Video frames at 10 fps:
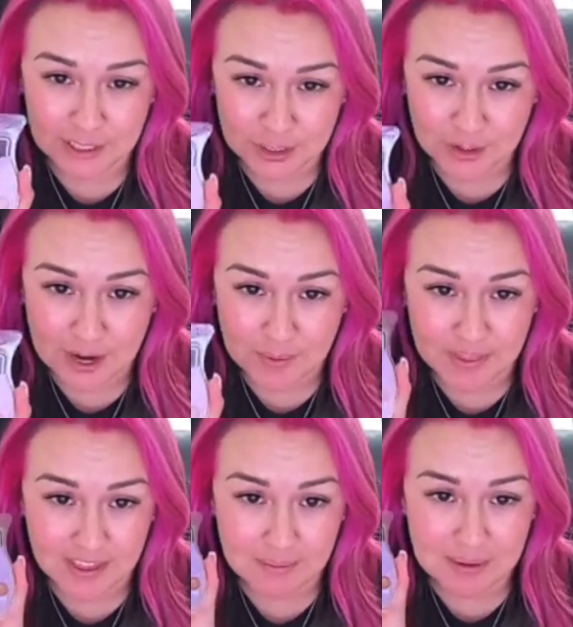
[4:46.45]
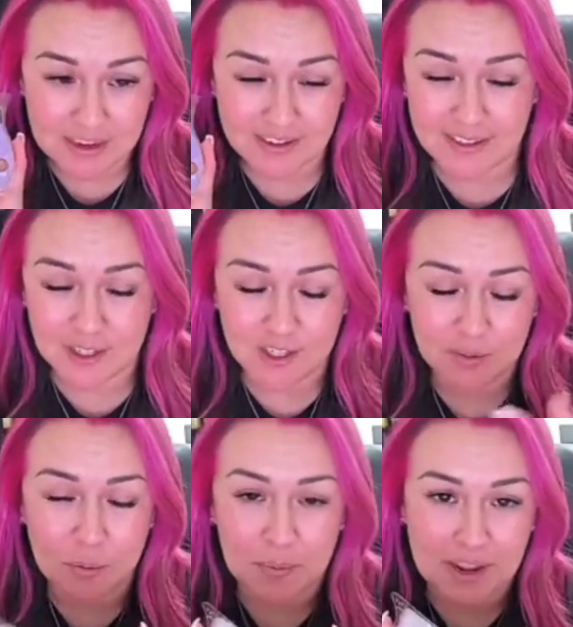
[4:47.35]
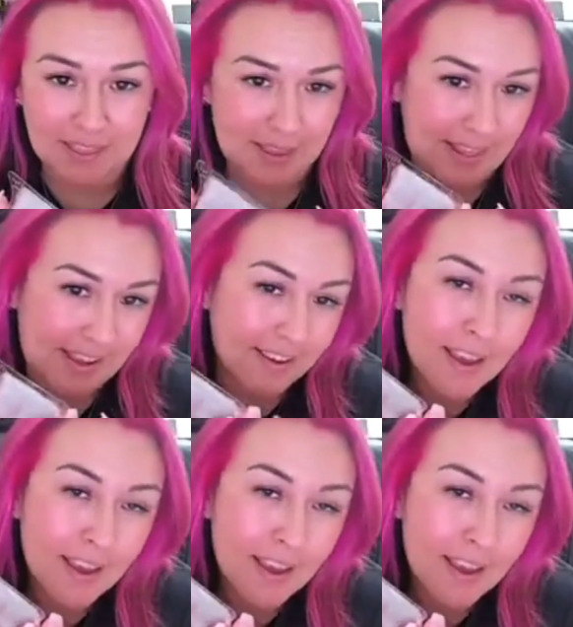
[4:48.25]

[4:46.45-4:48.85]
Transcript: try with it because it just will bring the like